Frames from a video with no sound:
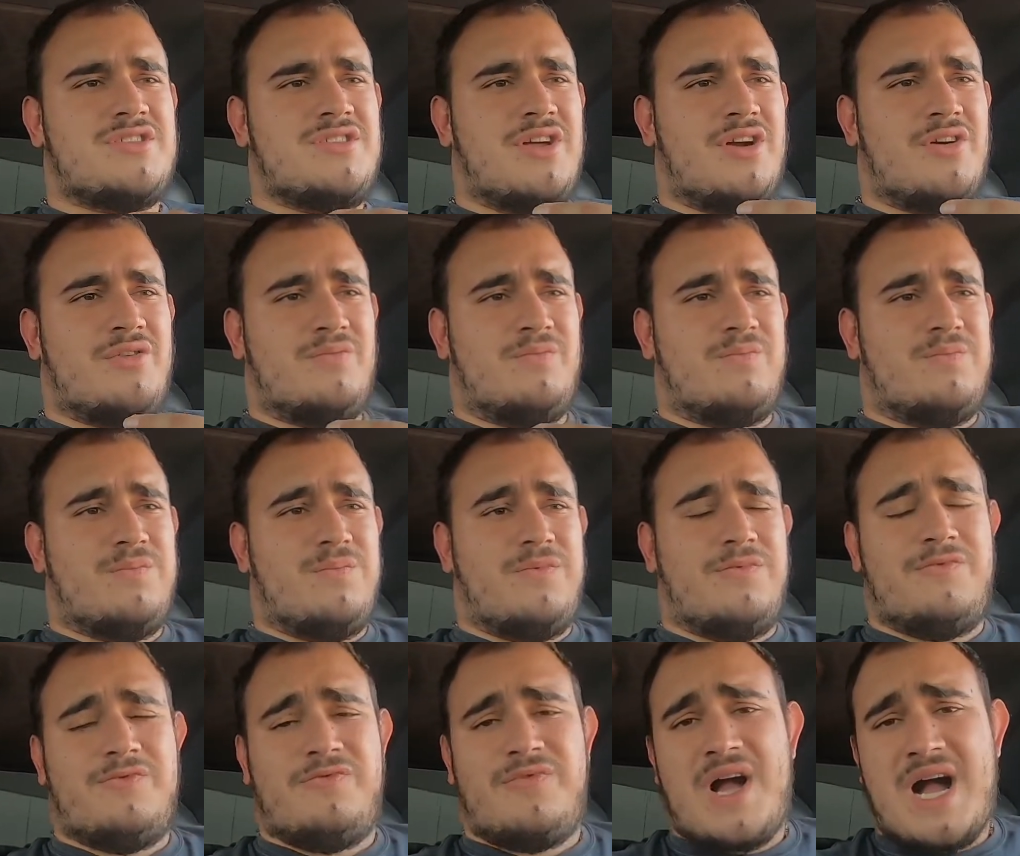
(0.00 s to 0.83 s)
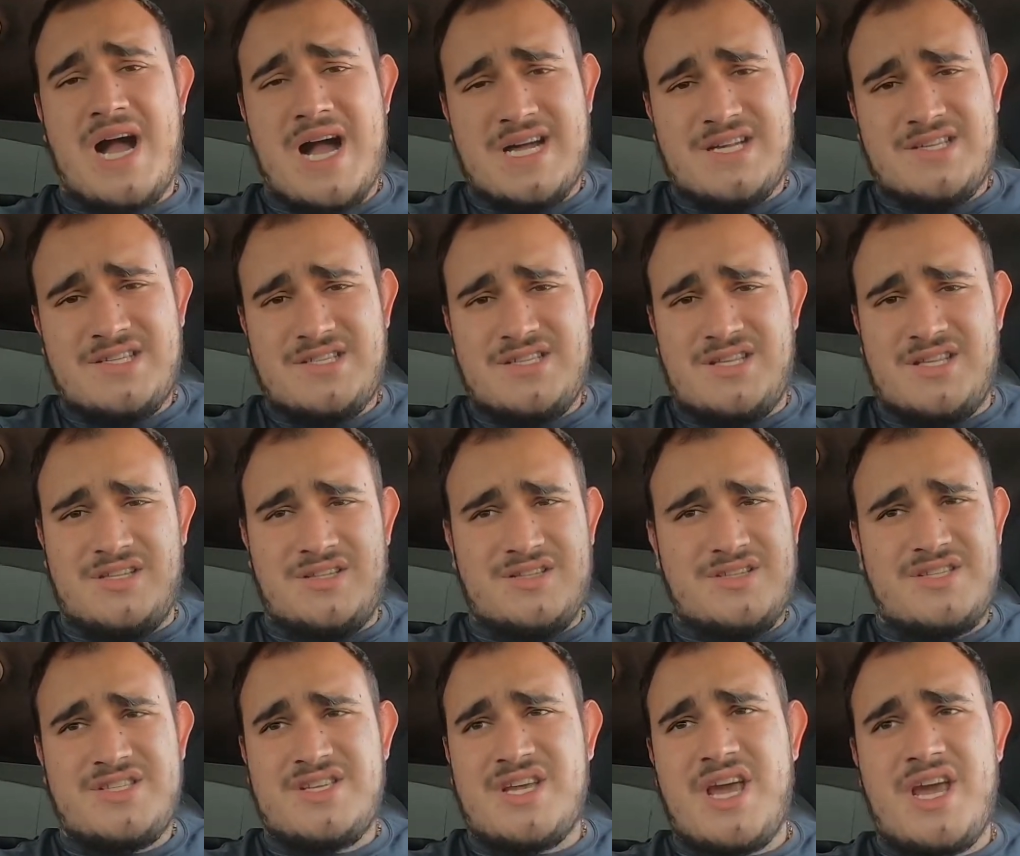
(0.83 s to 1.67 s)
They're fast,
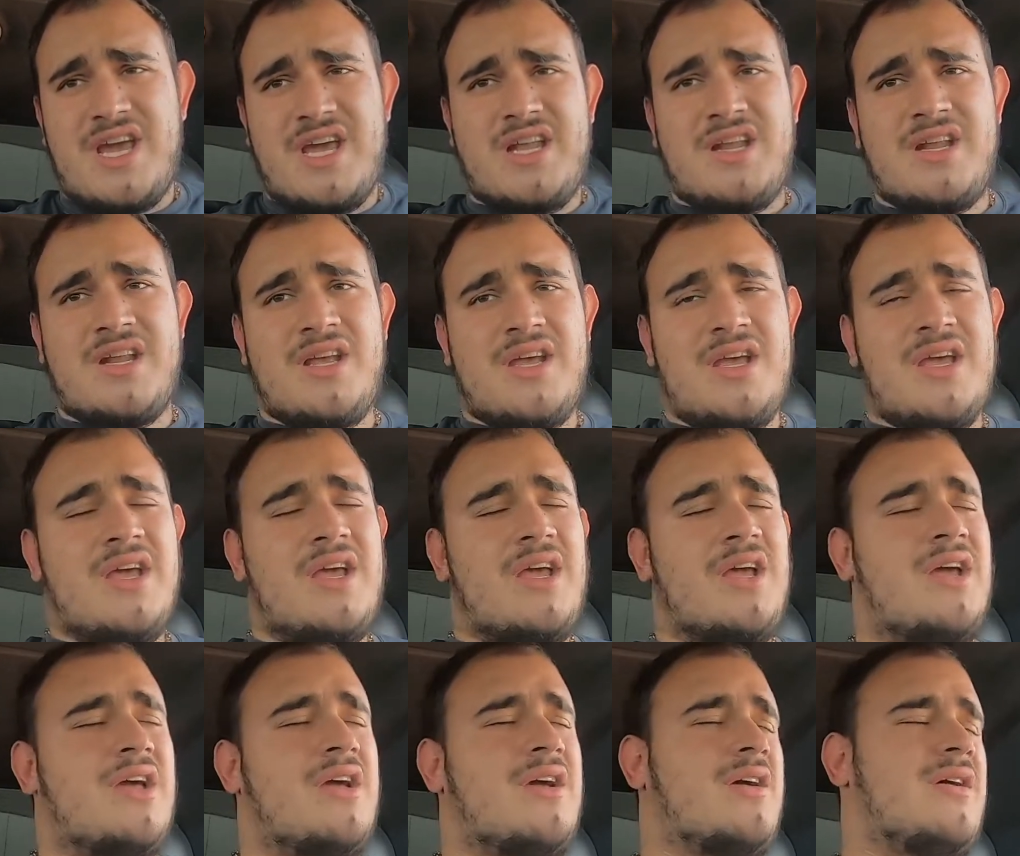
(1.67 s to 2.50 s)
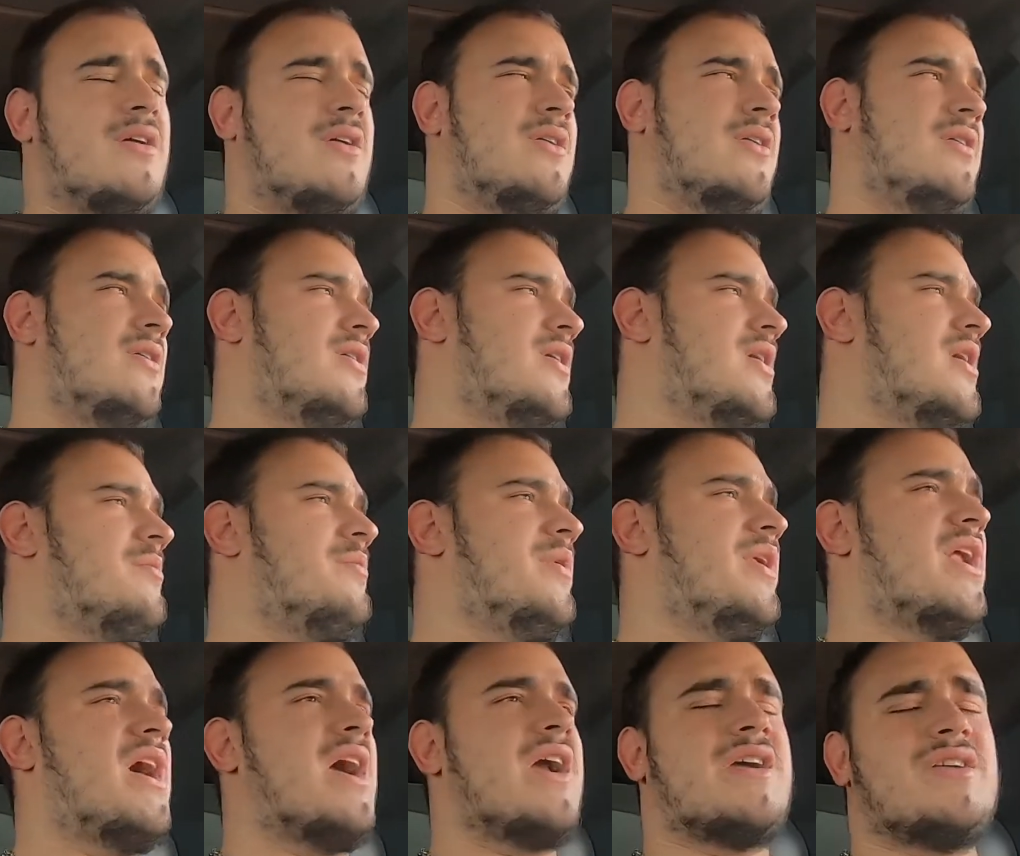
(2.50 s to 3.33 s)
insane. I
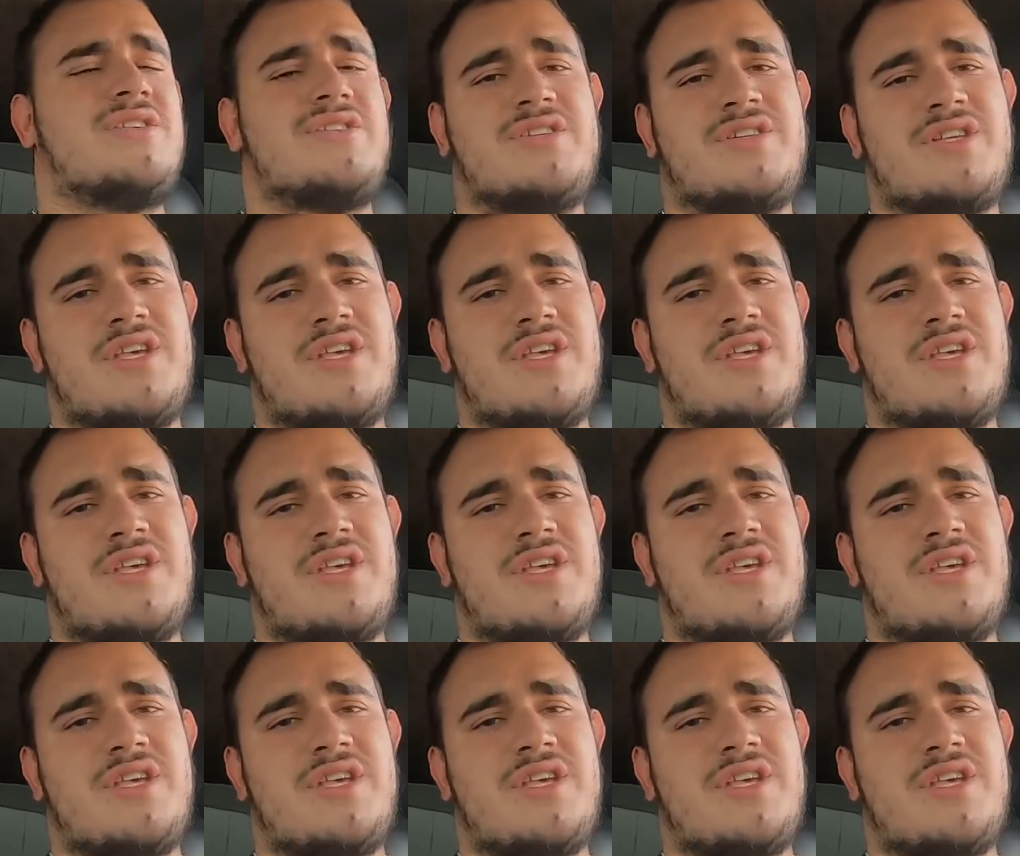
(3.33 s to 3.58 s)
mean, I could just